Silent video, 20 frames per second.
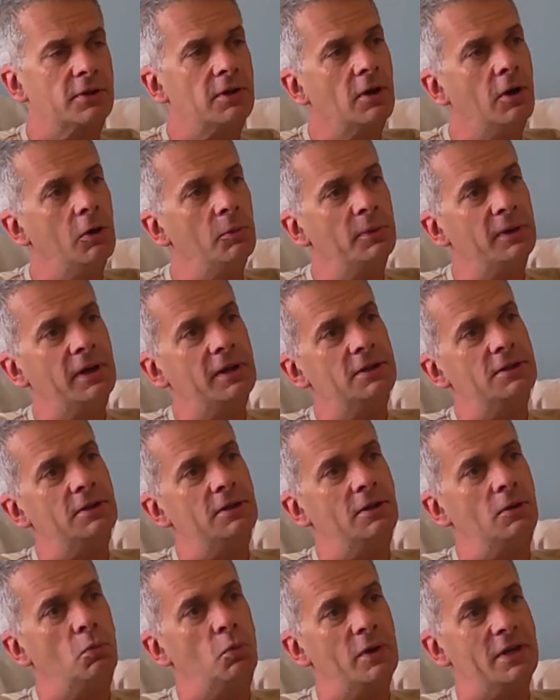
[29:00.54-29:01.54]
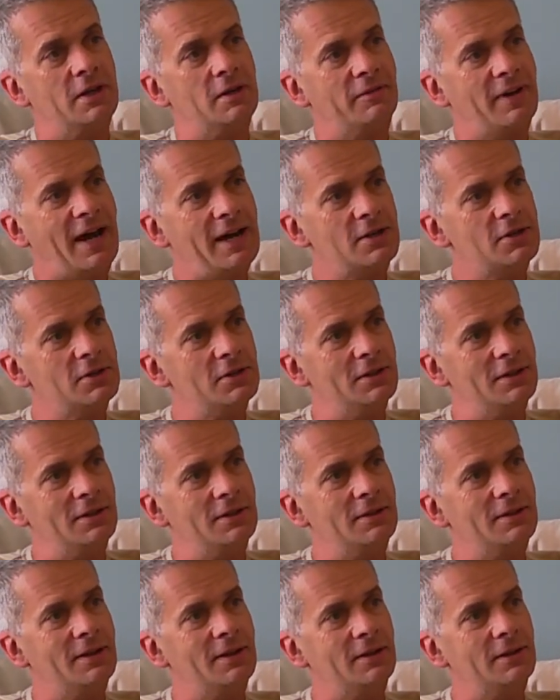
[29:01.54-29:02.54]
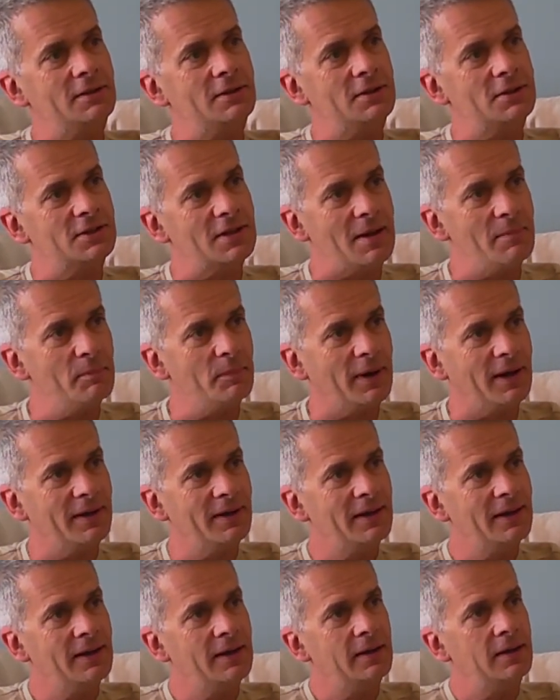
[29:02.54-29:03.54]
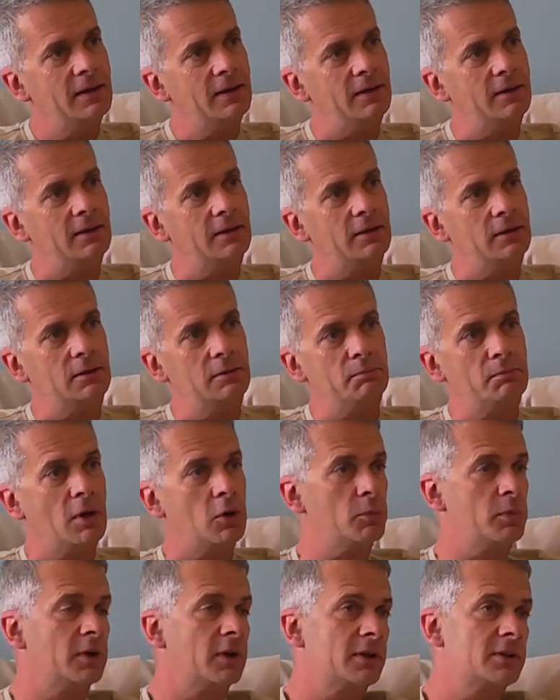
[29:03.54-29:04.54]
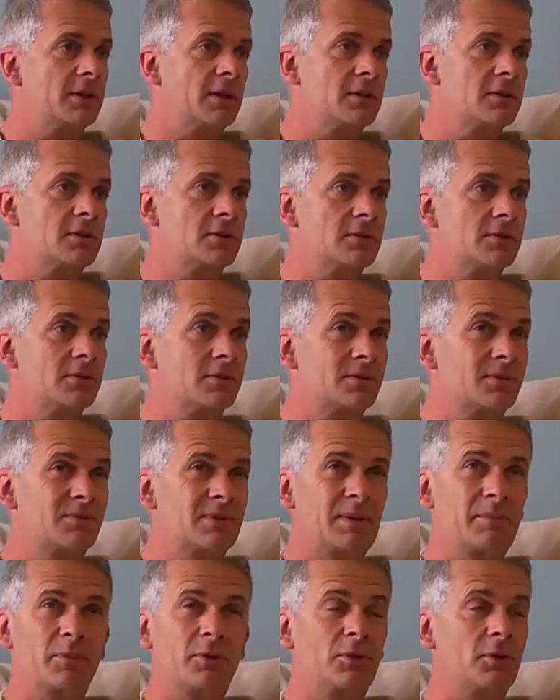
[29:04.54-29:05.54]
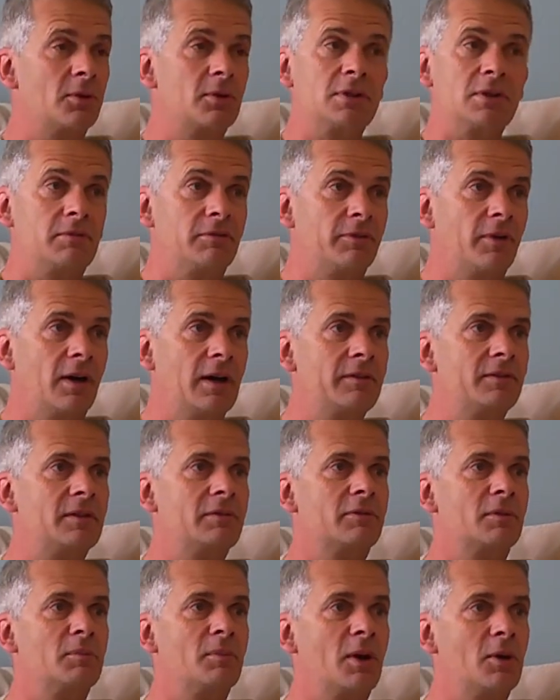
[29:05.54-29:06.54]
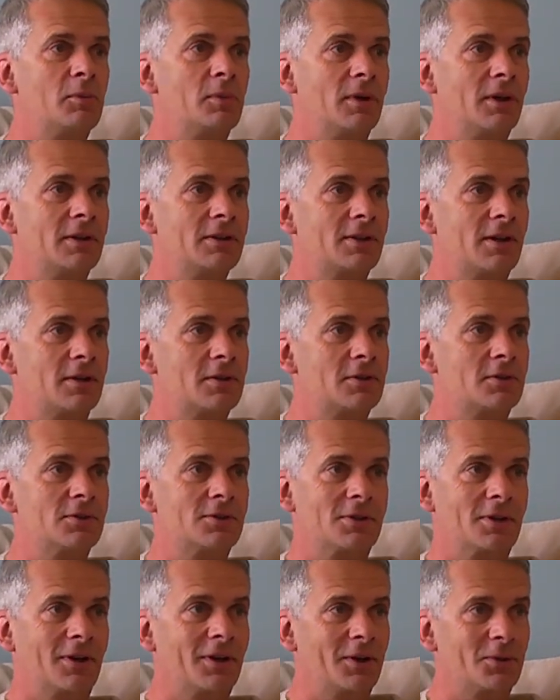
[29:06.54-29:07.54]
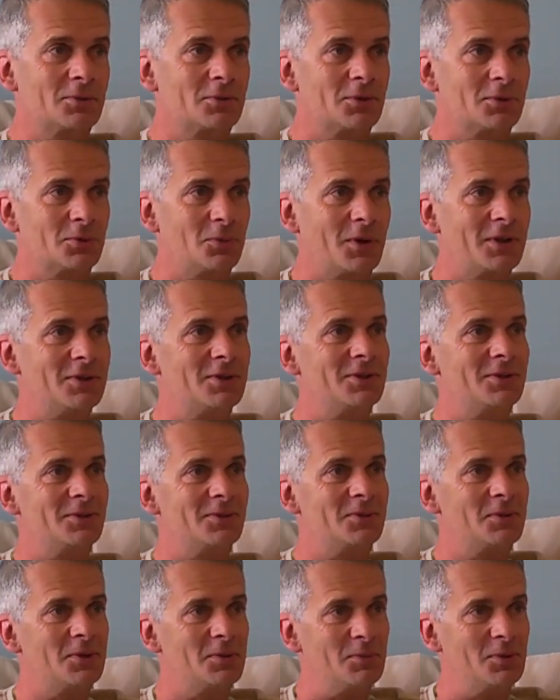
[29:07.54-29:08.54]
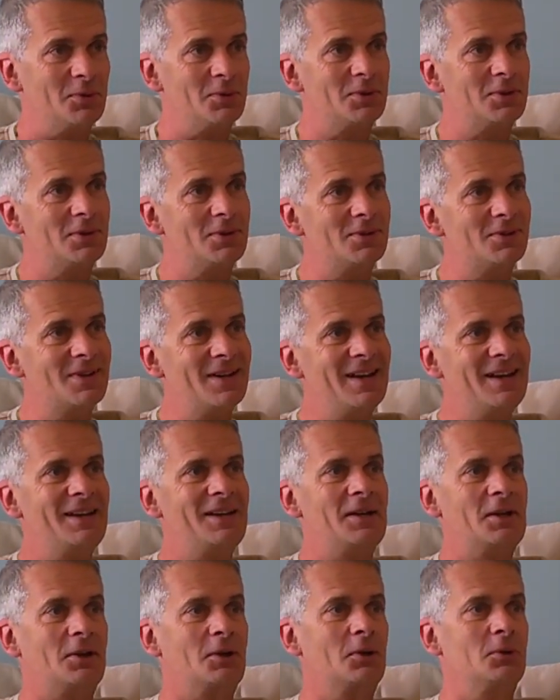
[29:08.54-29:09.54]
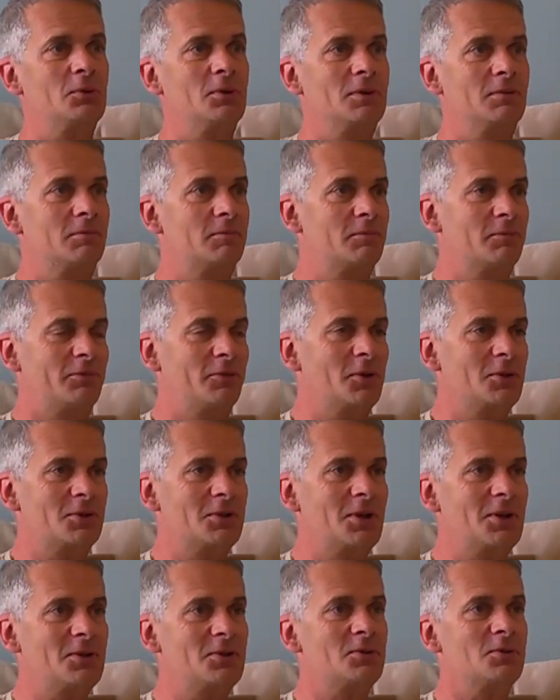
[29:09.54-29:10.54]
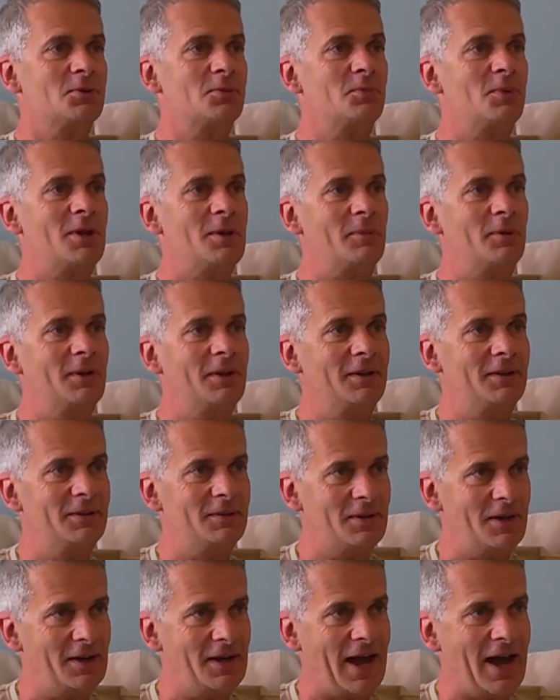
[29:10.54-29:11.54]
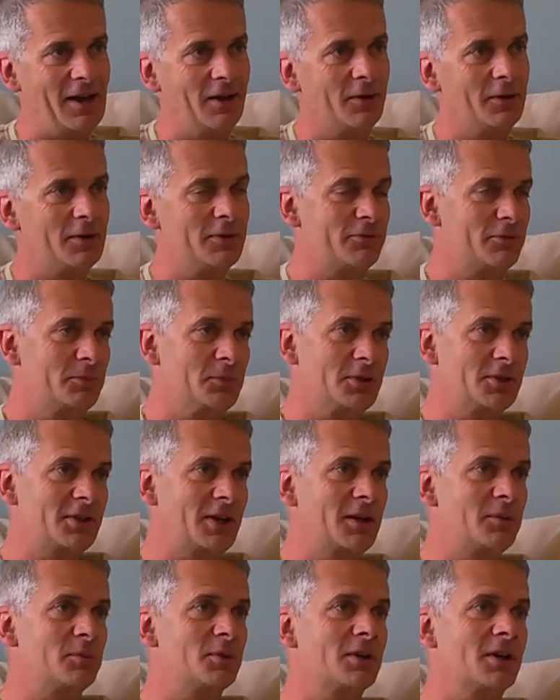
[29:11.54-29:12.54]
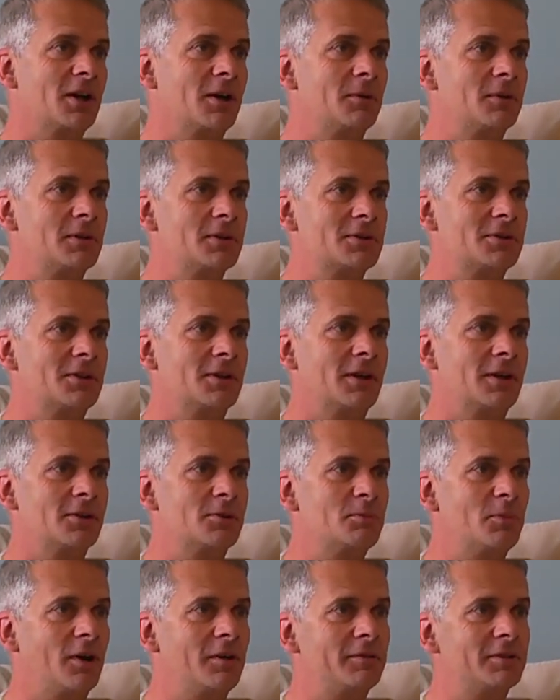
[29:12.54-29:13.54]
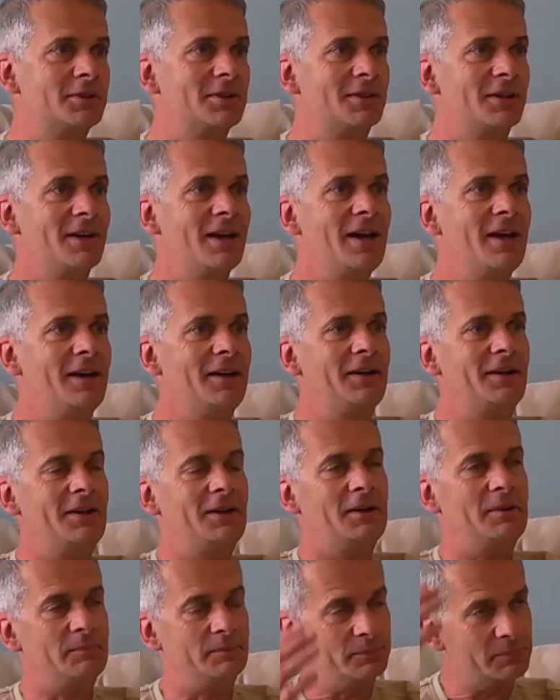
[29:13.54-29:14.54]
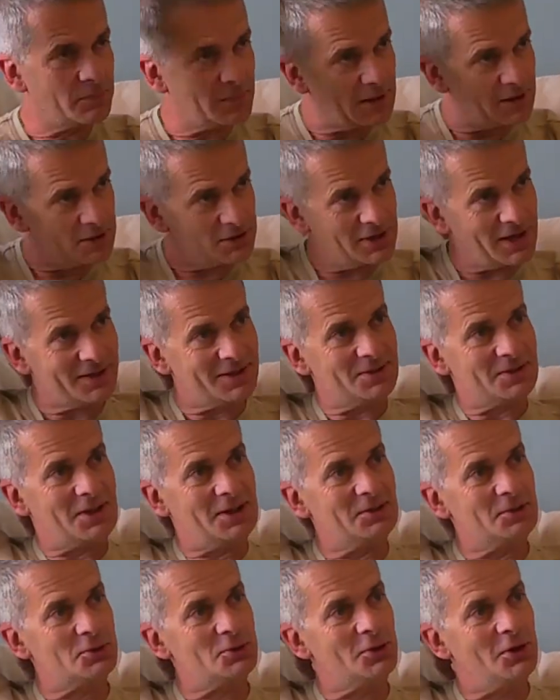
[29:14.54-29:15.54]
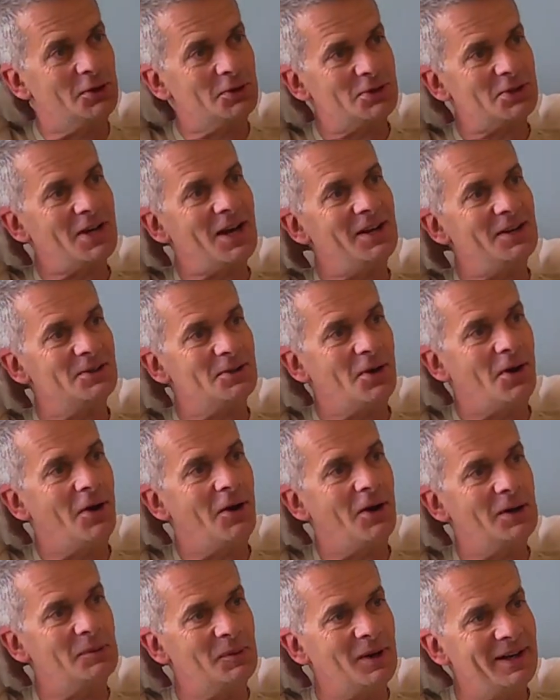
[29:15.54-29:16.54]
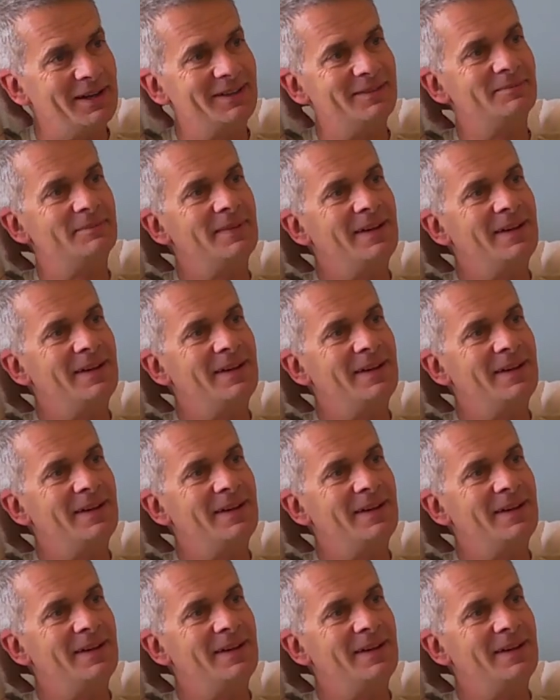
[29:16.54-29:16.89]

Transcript: that culminated in a week of action in uh, December. Uh, mobilisations, some 35 different mobilisations in close to 20 communities, including First Nations people and, and allies from the Sudbury Coalition Against Poverty. Um, shutting down the Trans Canada Highway.